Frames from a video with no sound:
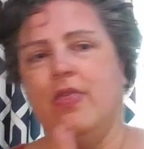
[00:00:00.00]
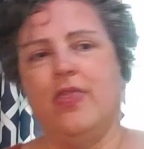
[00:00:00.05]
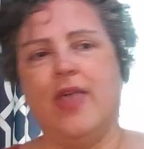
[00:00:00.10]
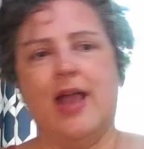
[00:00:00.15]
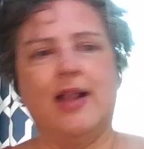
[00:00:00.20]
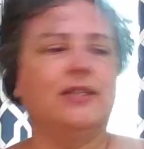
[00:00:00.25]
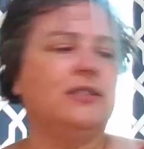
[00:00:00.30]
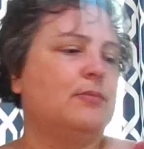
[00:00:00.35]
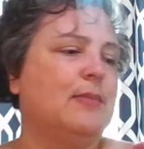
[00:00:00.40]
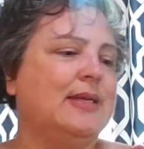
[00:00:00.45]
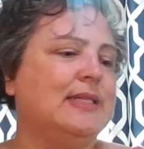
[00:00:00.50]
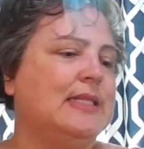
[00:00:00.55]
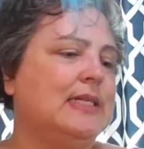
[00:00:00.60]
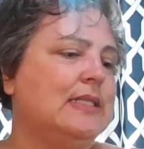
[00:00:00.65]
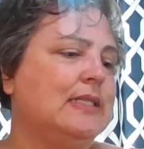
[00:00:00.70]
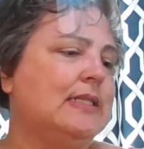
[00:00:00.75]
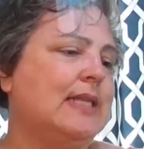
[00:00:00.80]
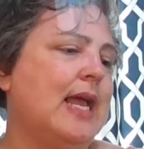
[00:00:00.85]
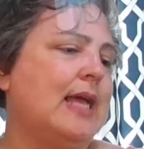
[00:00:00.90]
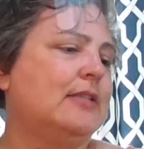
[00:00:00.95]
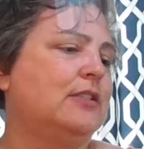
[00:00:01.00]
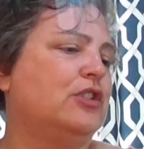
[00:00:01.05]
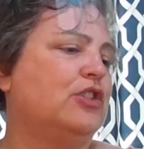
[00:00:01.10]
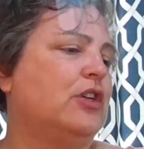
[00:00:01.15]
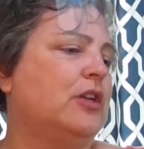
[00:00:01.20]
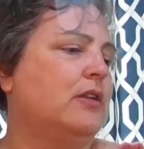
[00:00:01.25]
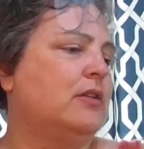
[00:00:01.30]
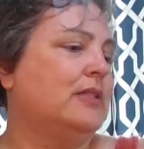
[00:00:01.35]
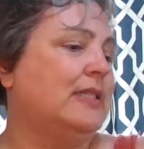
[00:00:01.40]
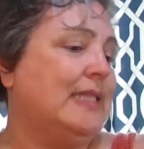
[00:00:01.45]
That is my D
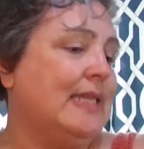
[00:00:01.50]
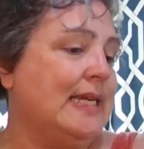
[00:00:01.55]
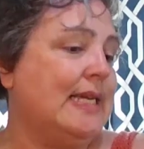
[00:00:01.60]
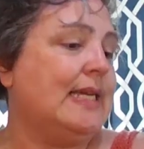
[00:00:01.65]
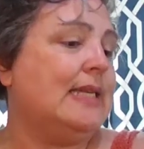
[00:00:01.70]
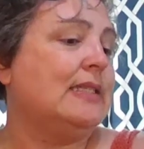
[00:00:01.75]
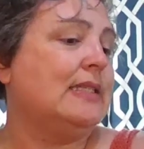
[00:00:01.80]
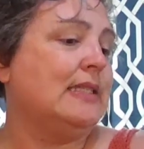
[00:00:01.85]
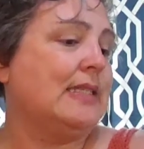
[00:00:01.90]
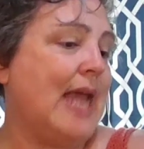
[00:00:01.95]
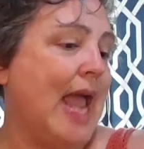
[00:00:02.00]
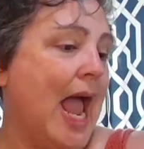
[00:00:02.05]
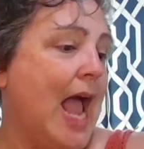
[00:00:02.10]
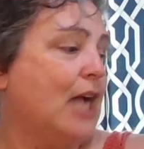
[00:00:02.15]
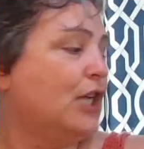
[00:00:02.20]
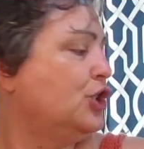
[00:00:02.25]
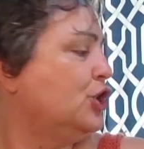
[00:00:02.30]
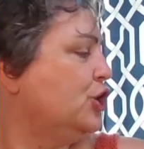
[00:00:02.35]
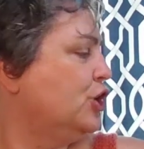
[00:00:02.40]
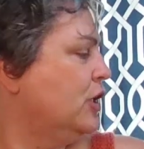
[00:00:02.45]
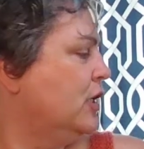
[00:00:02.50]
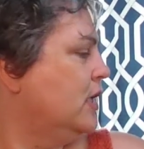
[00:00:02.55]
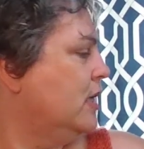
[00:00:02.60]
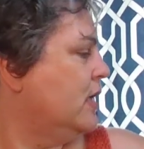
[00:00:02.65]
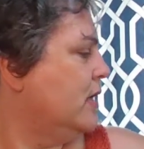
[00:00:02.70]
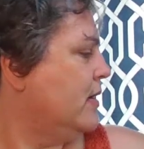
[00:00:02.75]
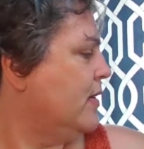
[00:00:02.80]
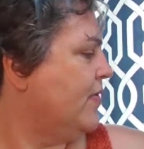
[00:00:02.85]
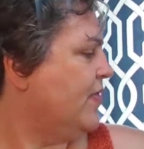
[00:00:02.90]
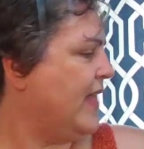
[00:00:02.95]
stash, D stash
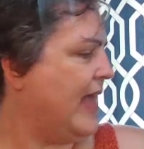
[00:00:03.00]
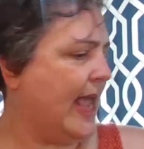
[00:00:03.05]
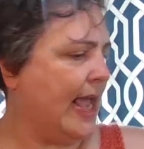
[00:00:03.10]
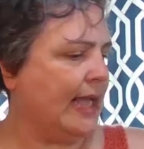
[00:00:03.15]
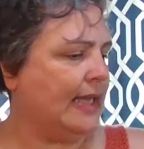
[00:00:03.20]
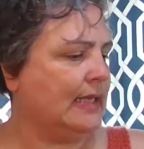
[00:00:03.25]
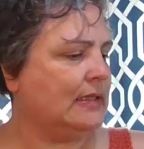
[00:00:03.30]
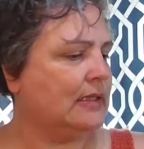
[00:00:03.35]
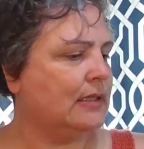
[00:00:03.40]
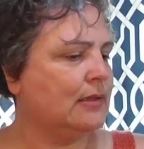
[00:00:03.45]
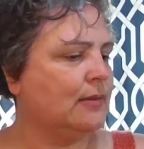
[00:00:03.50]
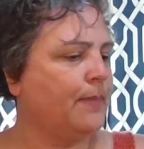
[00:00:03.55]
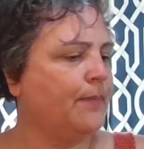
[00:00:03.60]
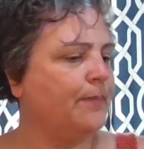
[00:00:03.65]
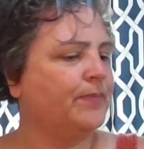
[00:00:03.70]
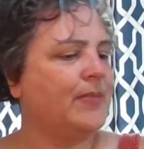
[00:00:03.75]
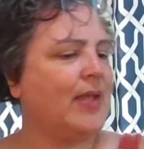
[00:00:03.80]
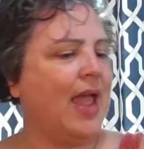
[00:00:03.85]
things.